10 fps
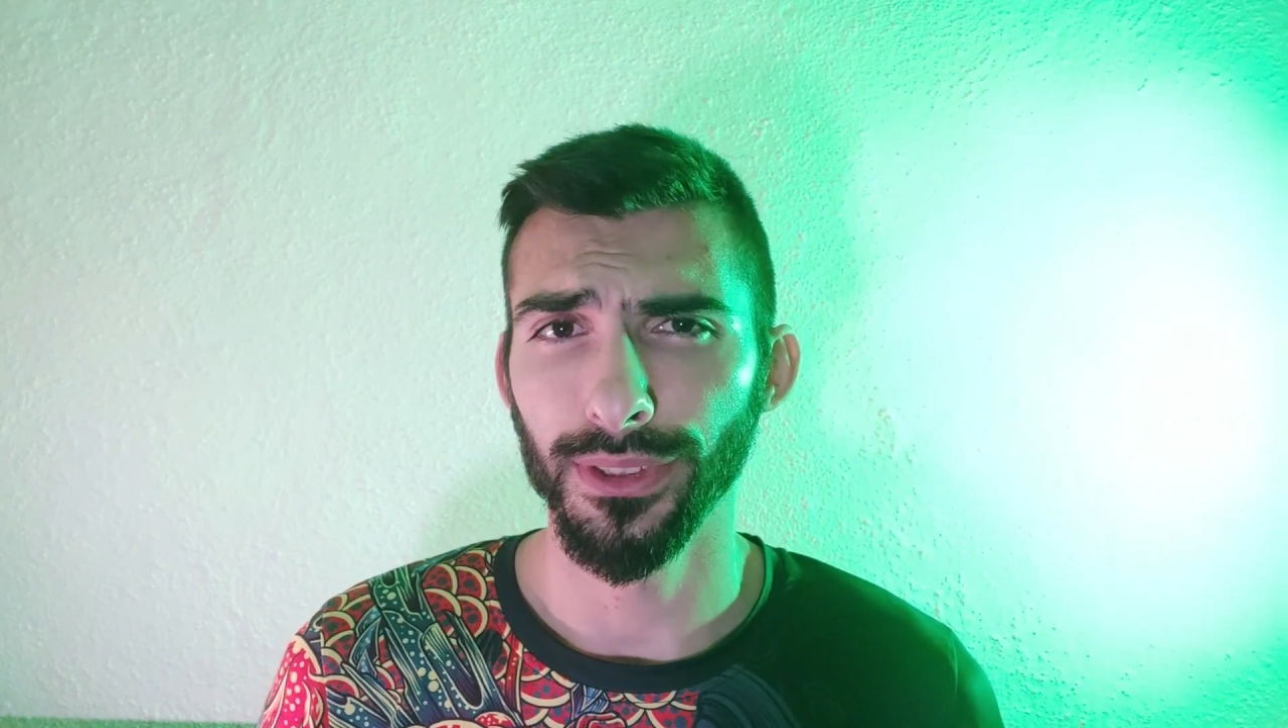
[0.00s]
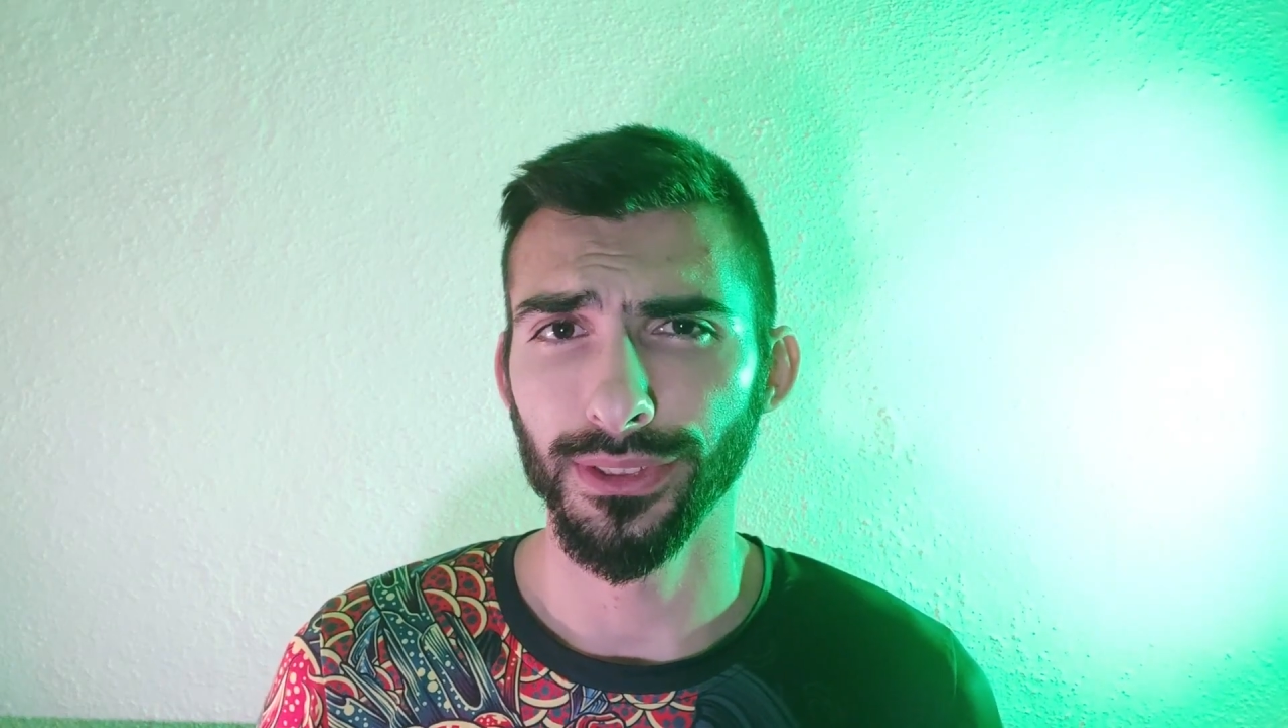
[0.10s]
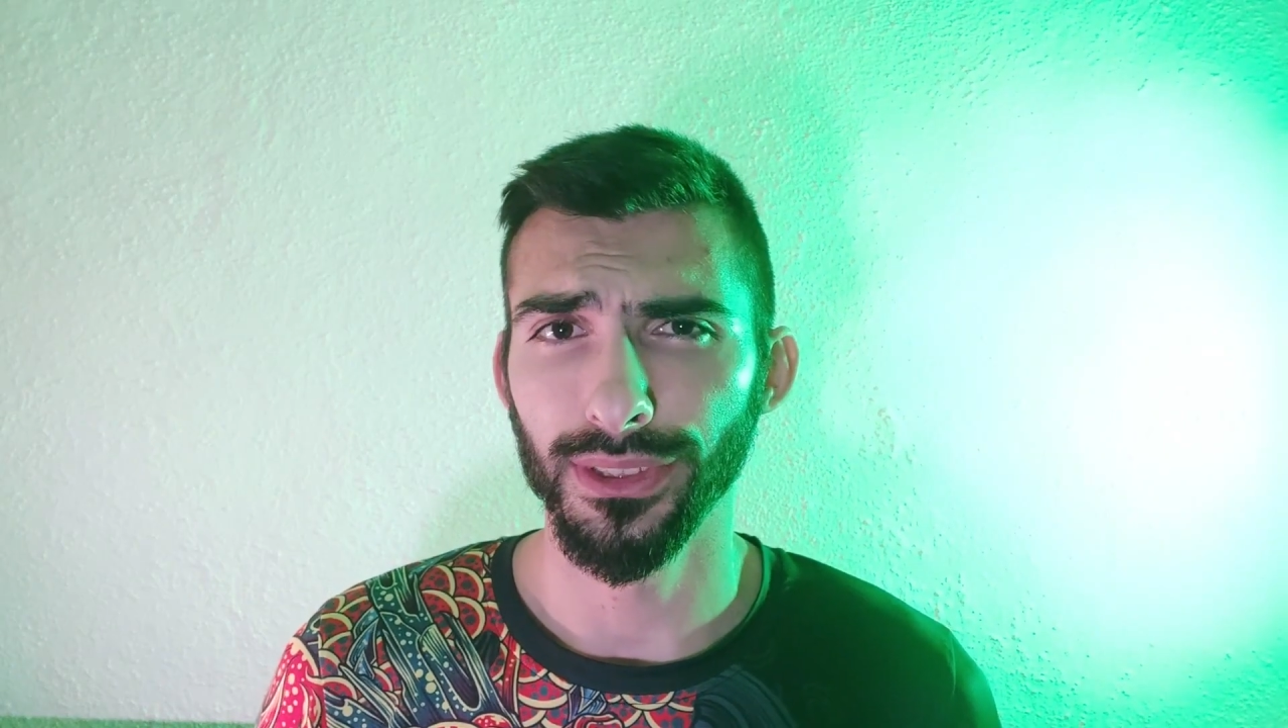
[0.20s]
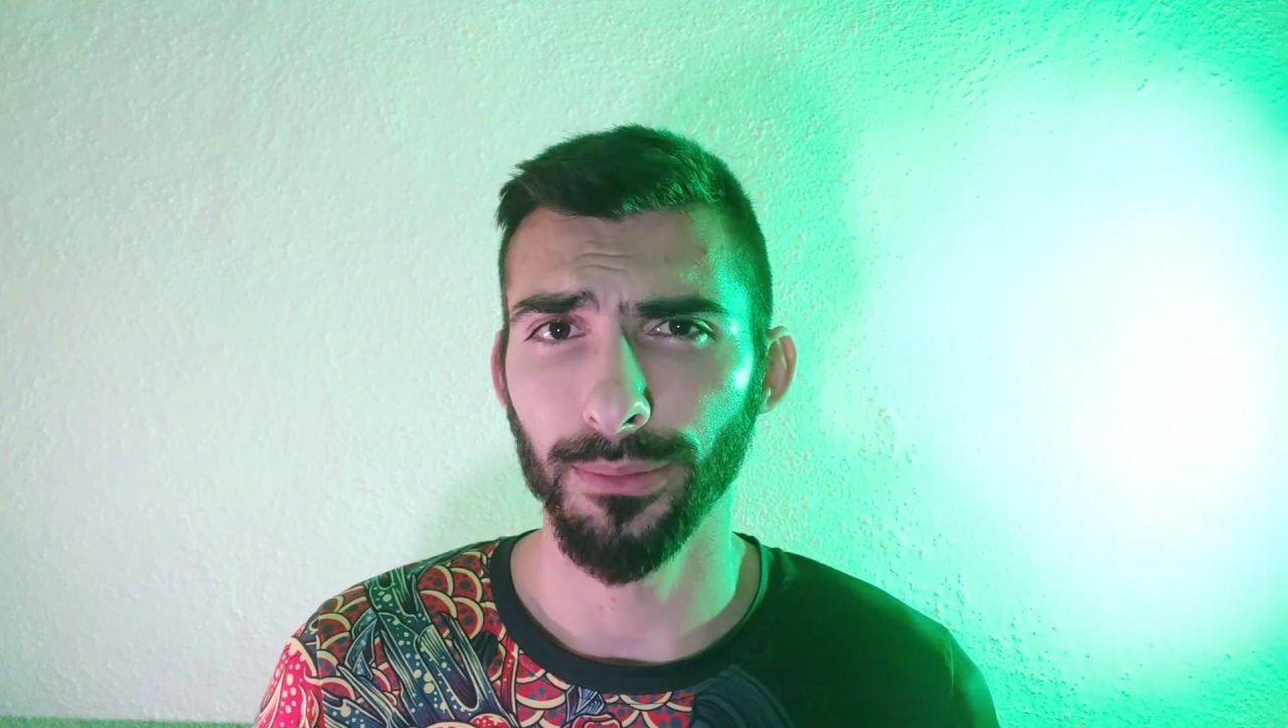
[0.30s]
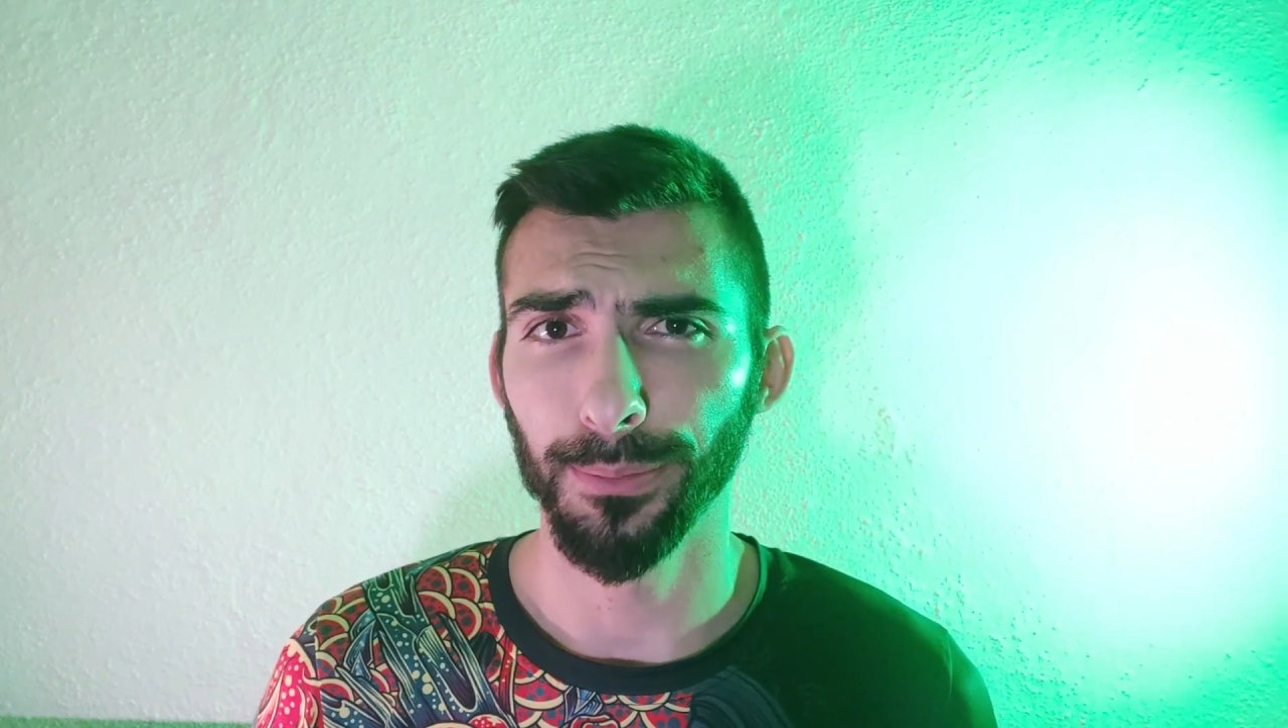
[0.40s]

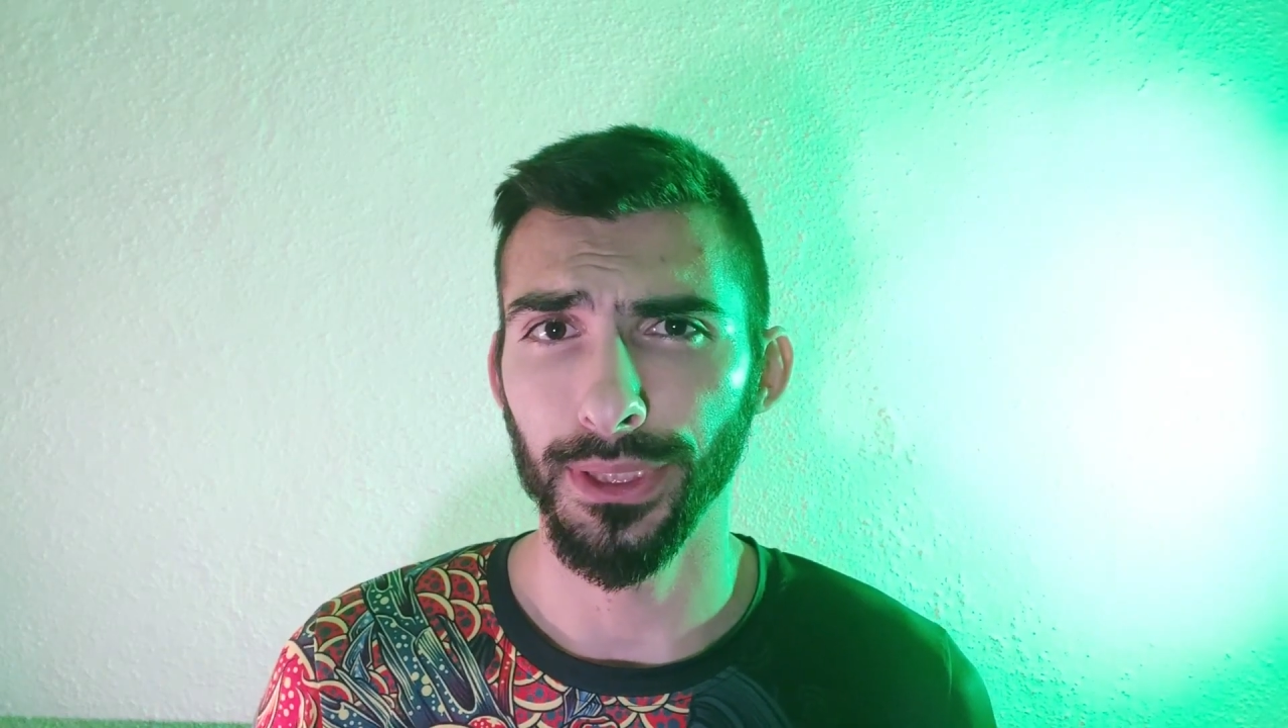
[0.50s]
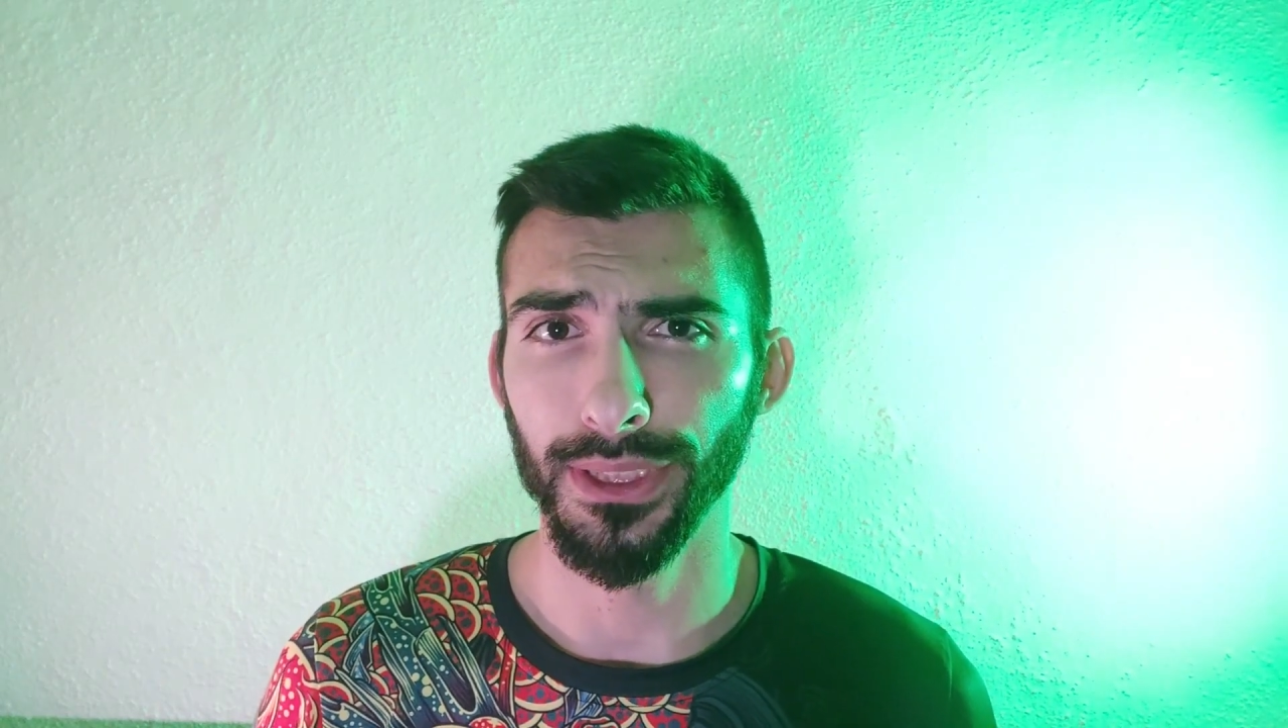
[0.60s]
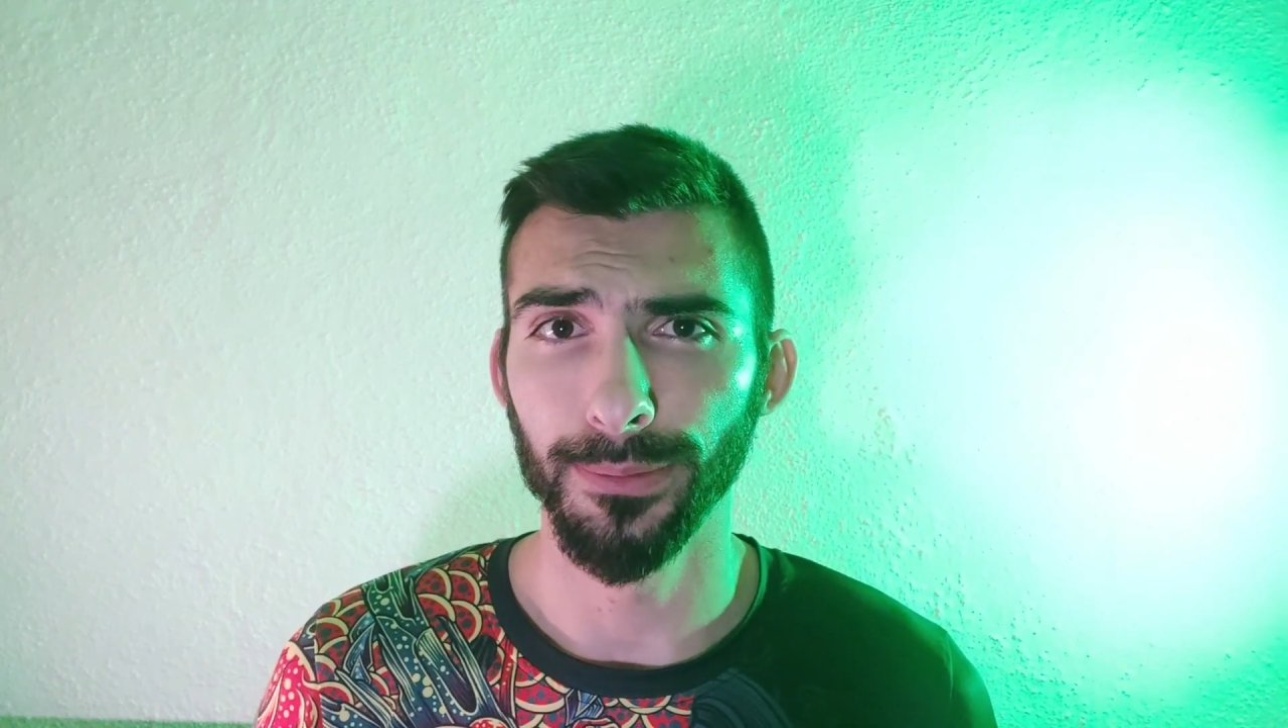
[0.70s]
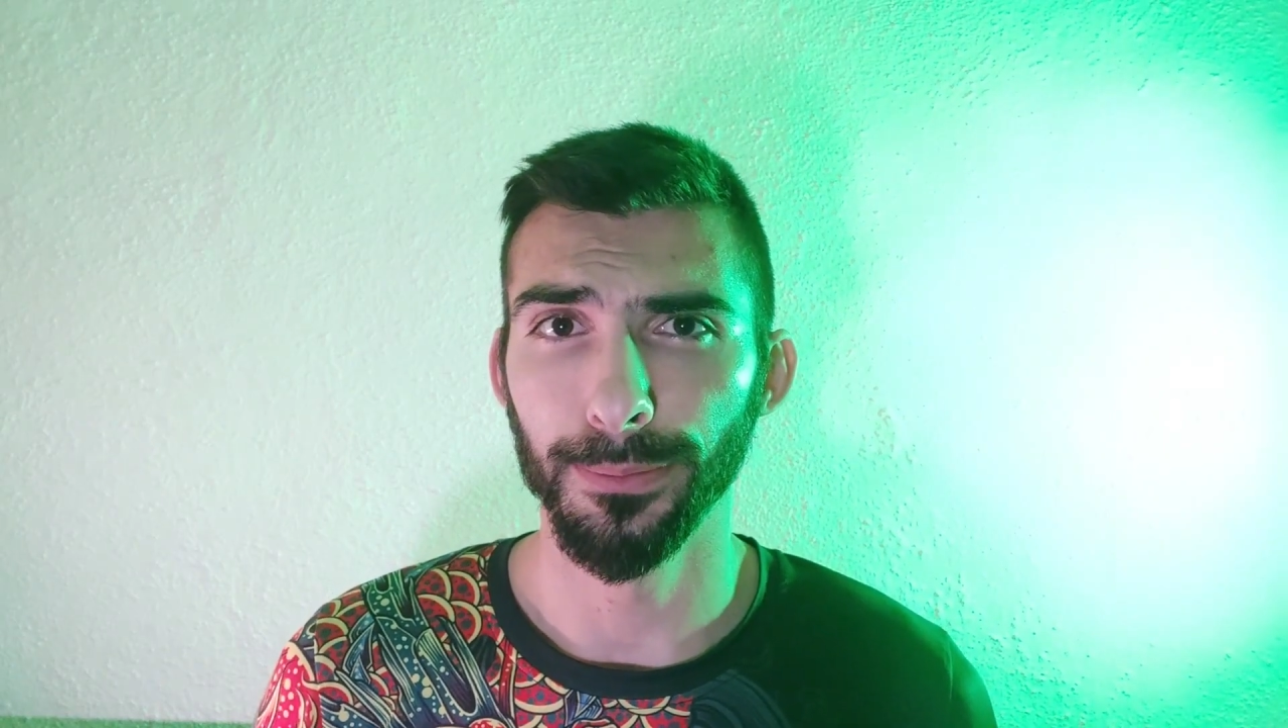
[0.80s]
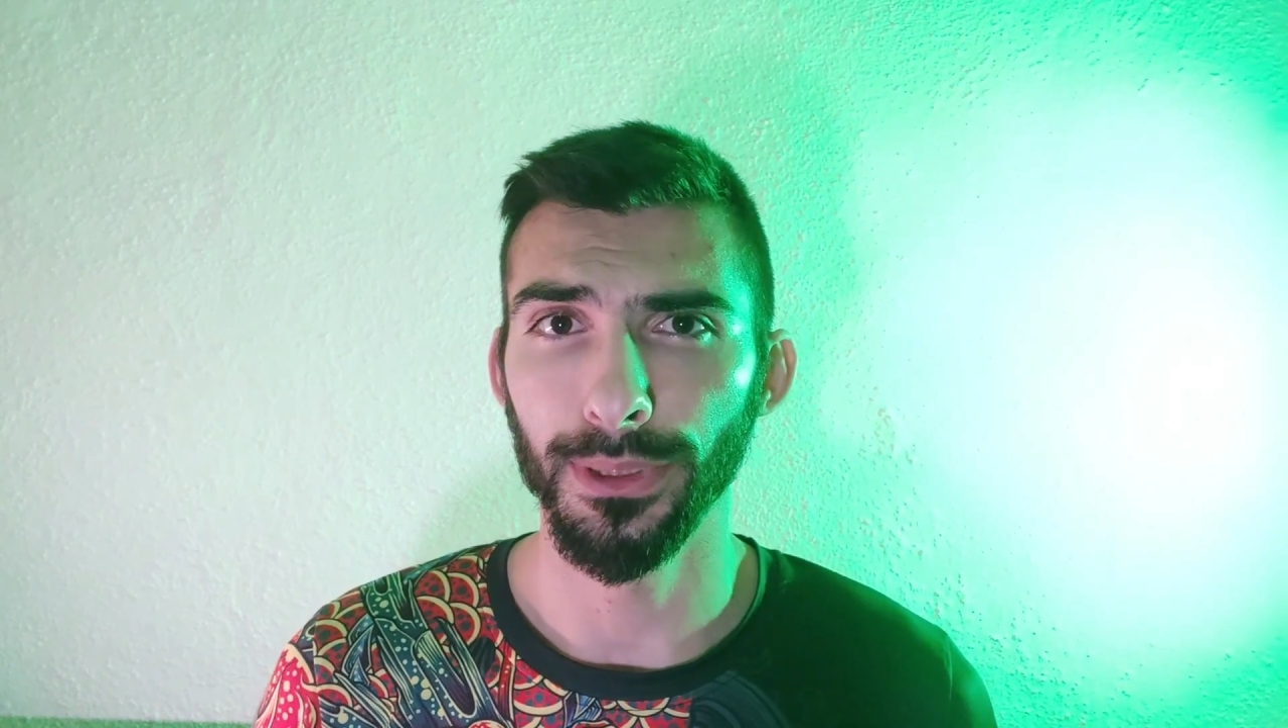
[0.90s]
was a bit